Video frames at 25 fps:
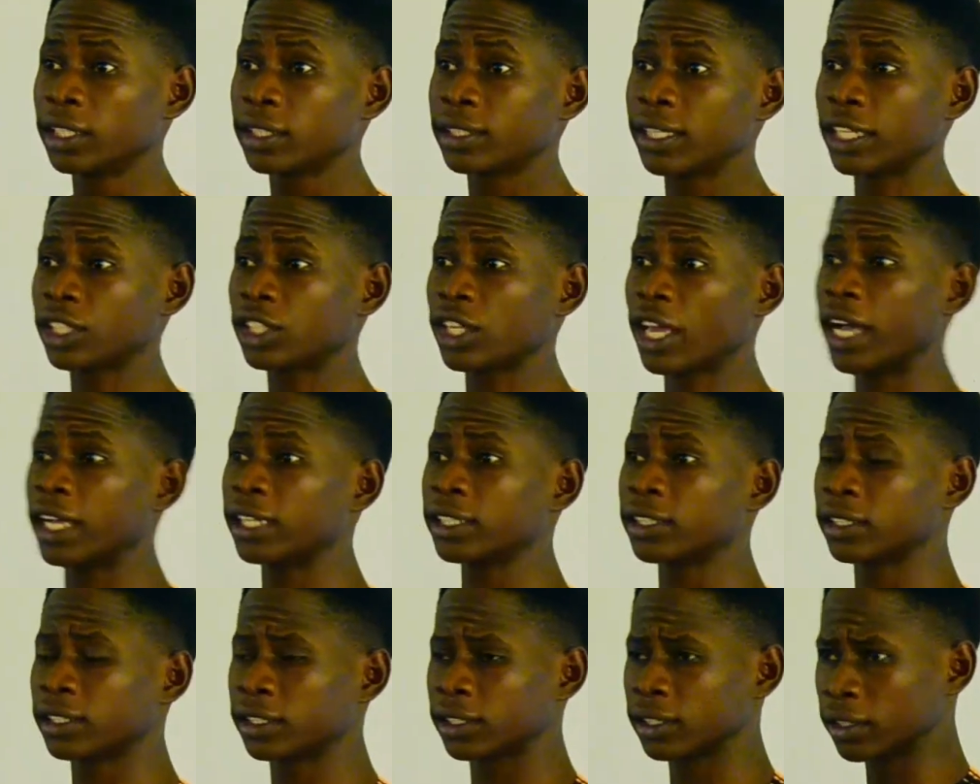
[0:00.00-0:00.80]
such
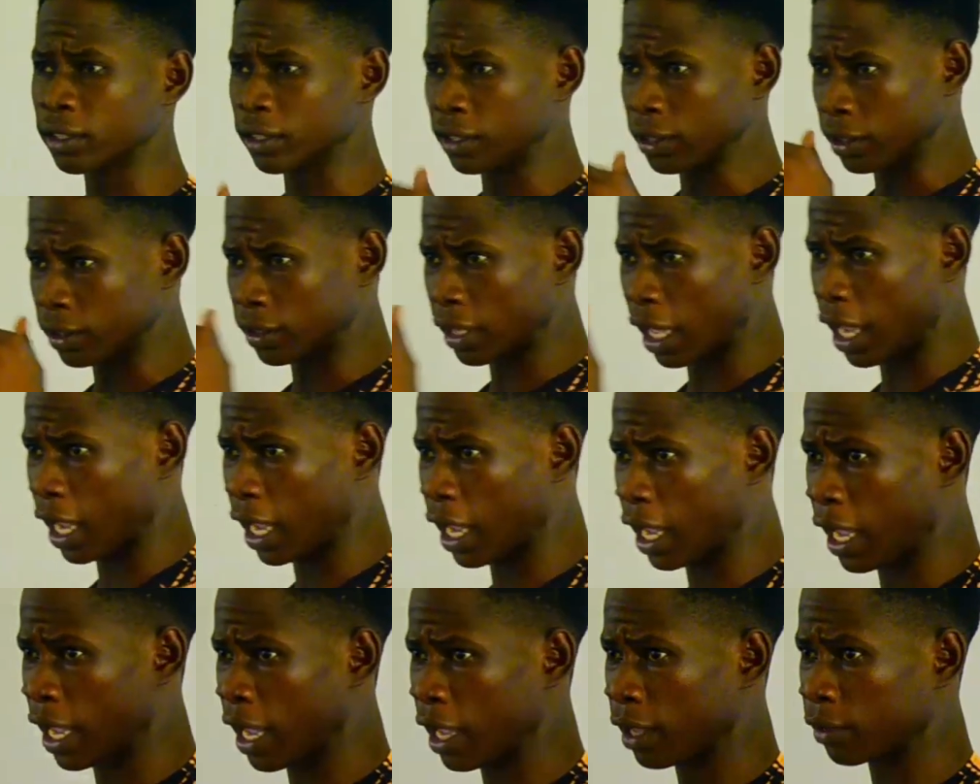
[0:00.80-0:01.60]
as
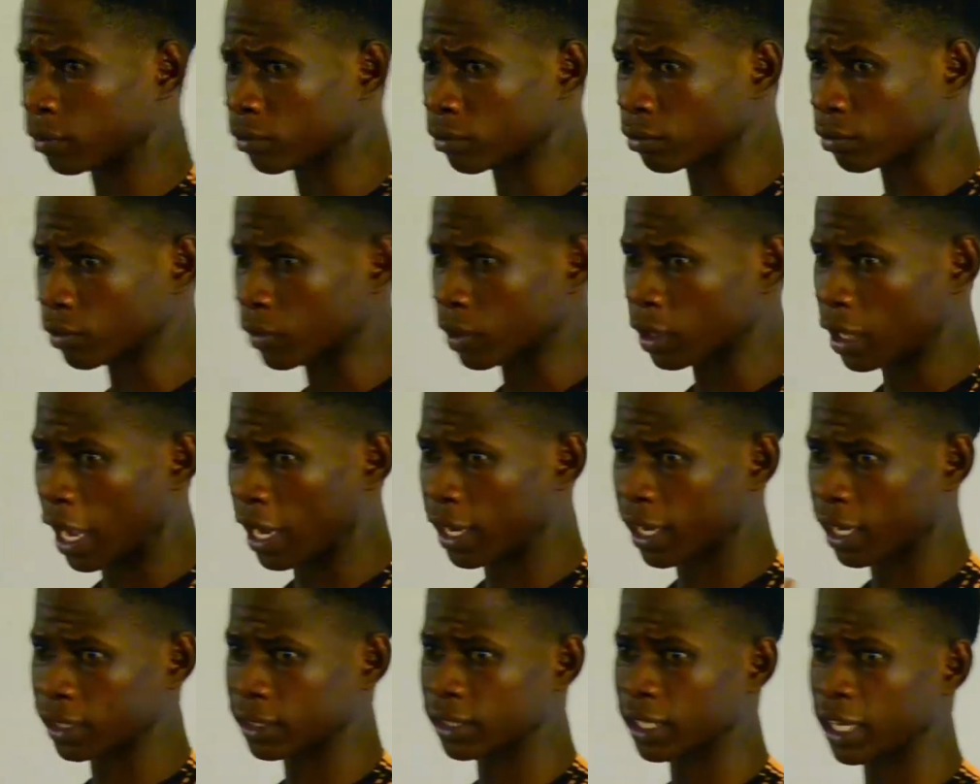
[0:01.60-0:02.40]
I
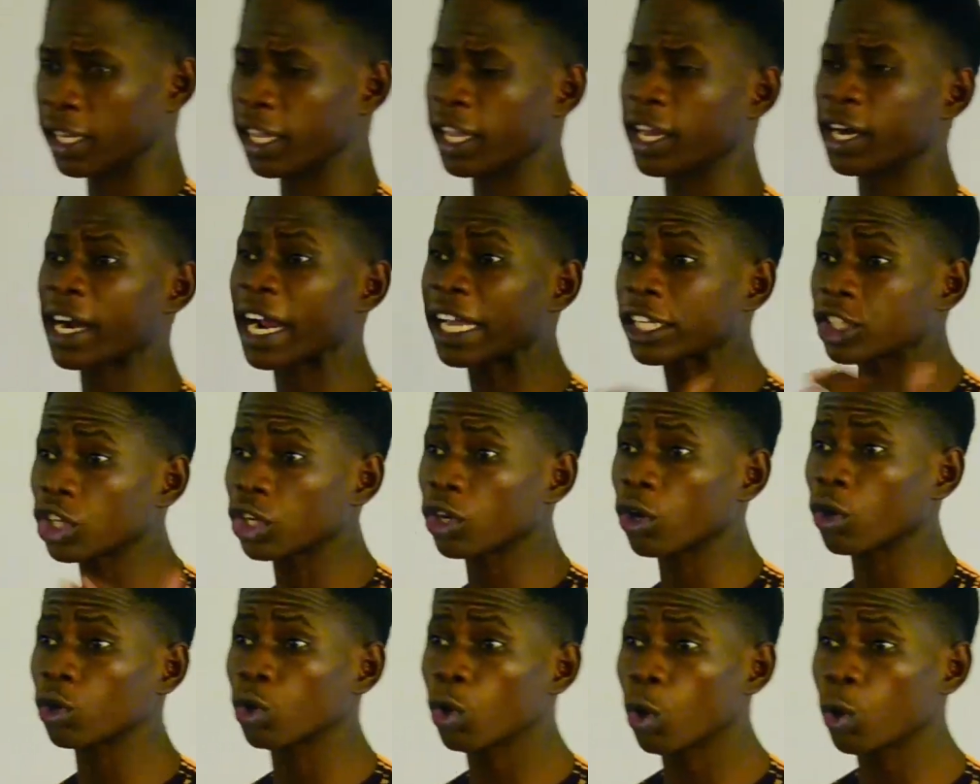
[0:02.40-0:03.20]
can say
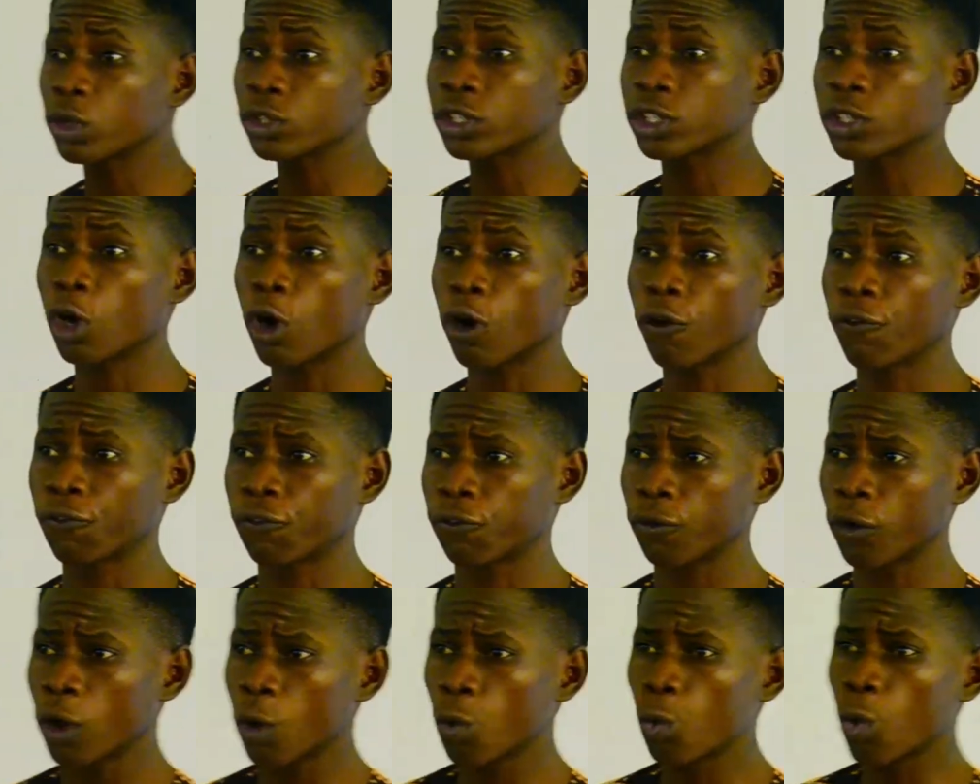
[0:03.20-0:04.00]
irrational use
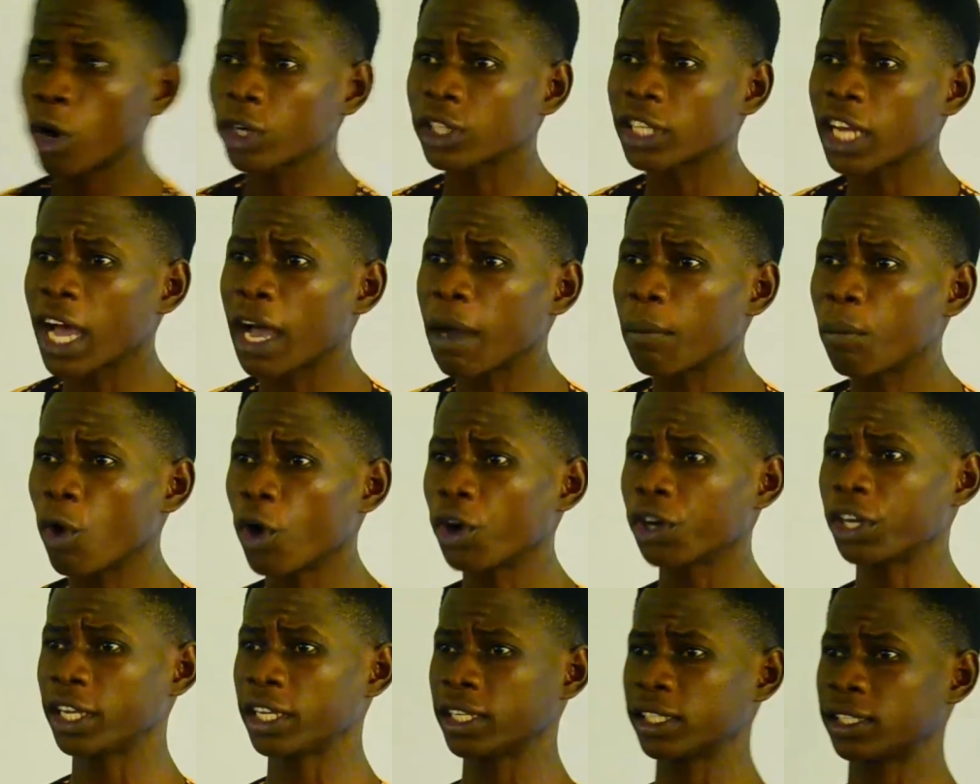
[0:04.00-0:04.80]
of water
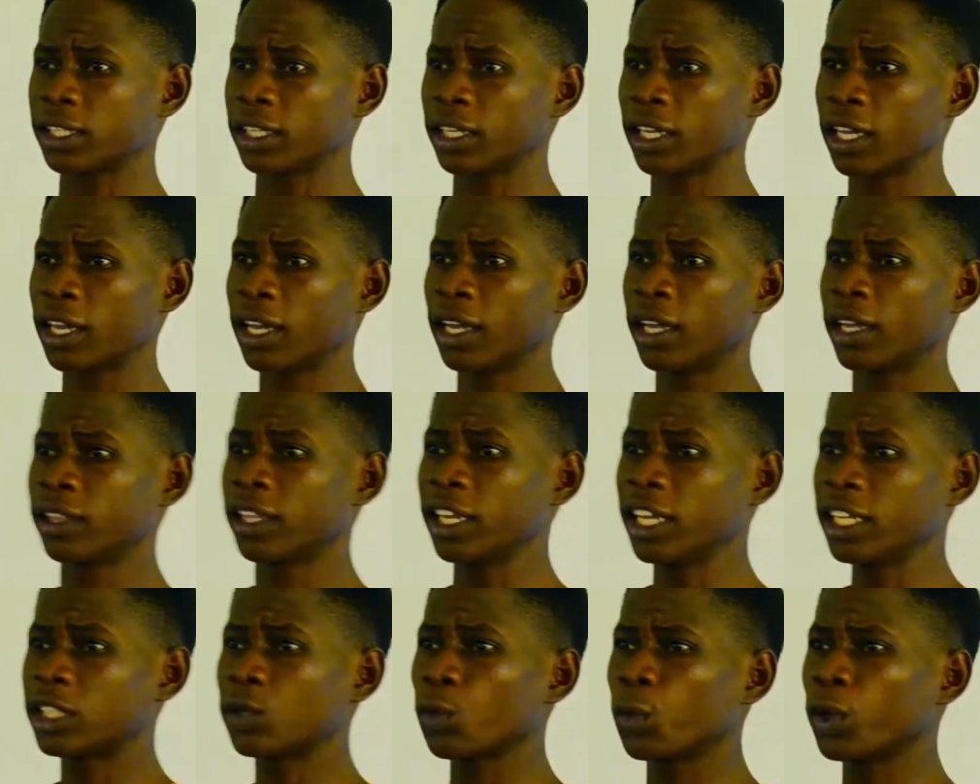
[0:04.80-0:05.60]
bodies.
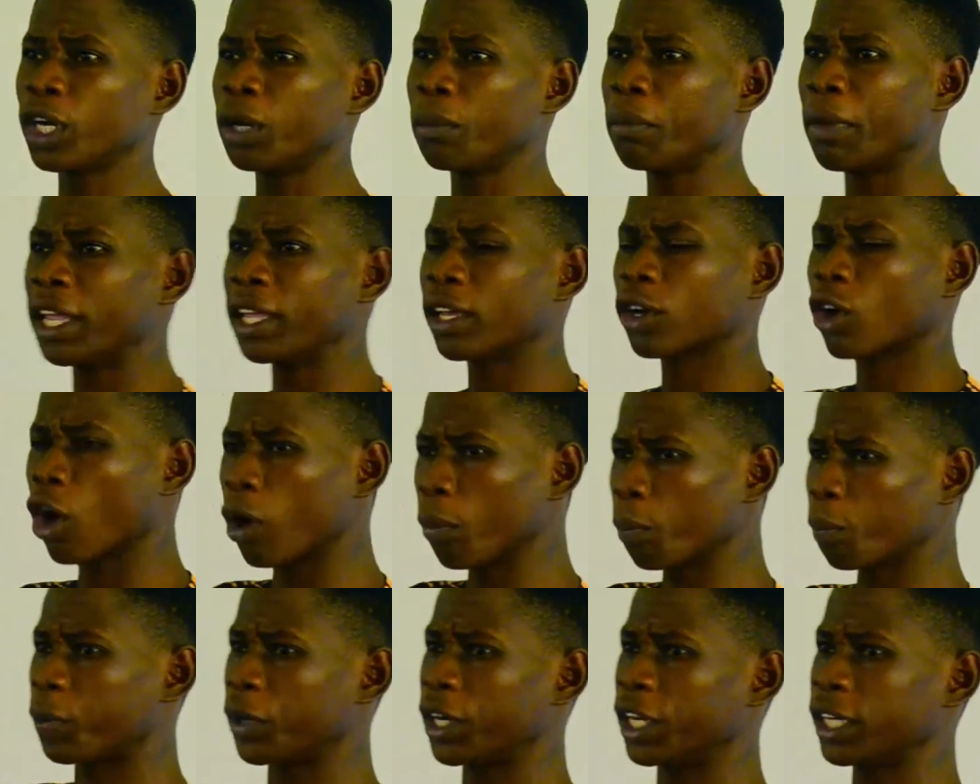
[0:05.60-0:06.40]
This will may
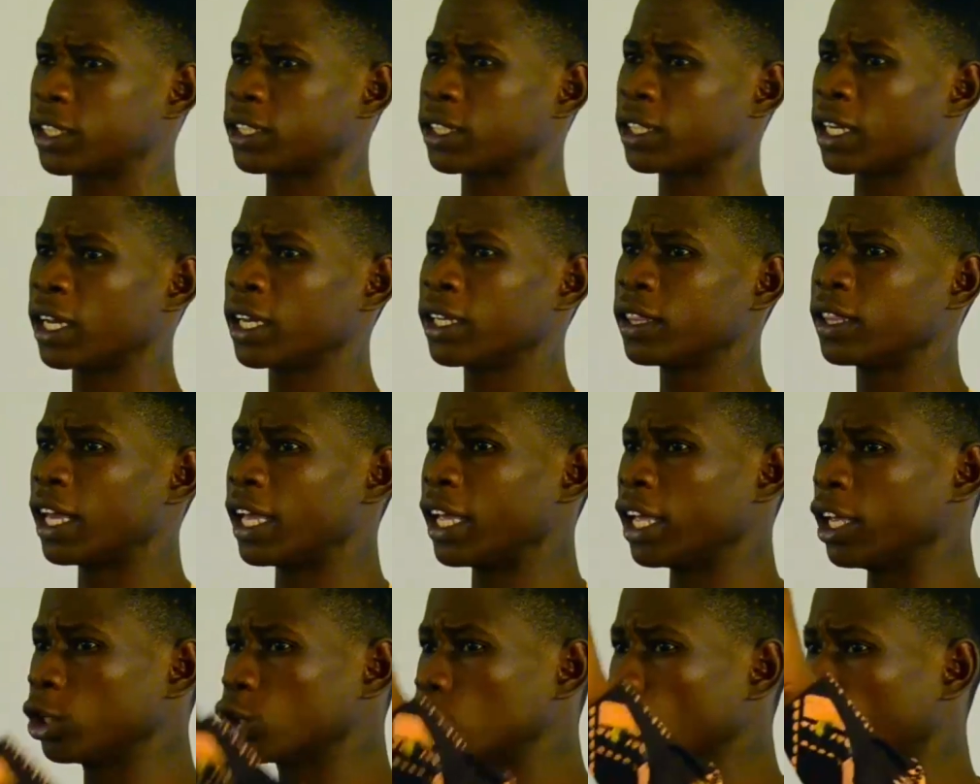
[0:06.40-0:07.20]
complete the
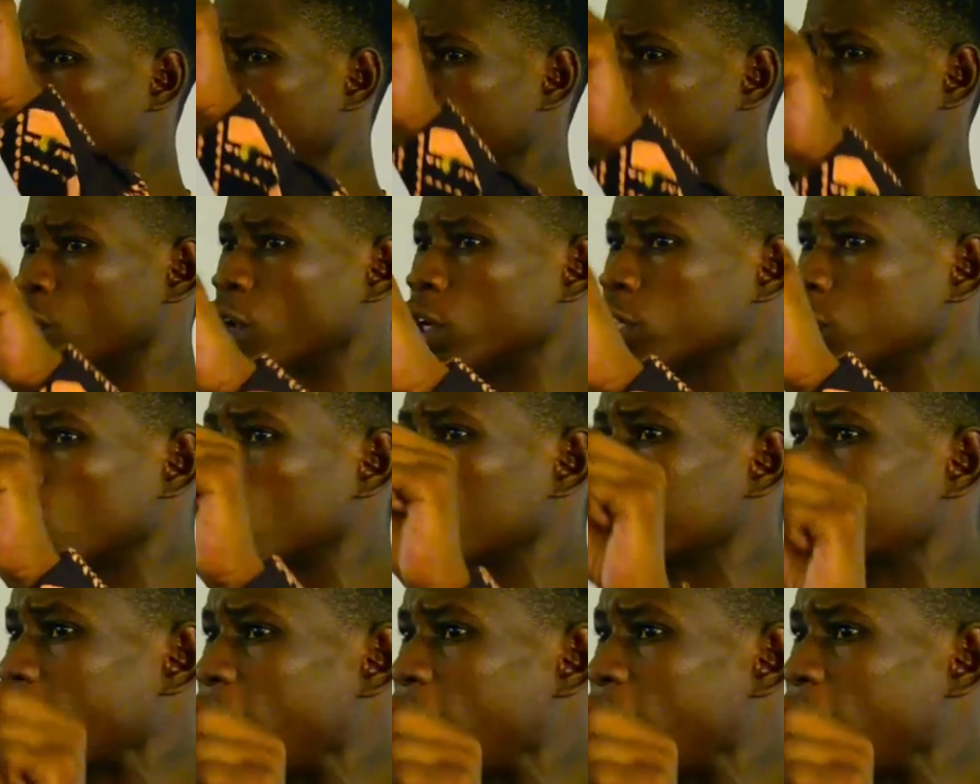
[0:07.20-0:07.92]
issue of hydrological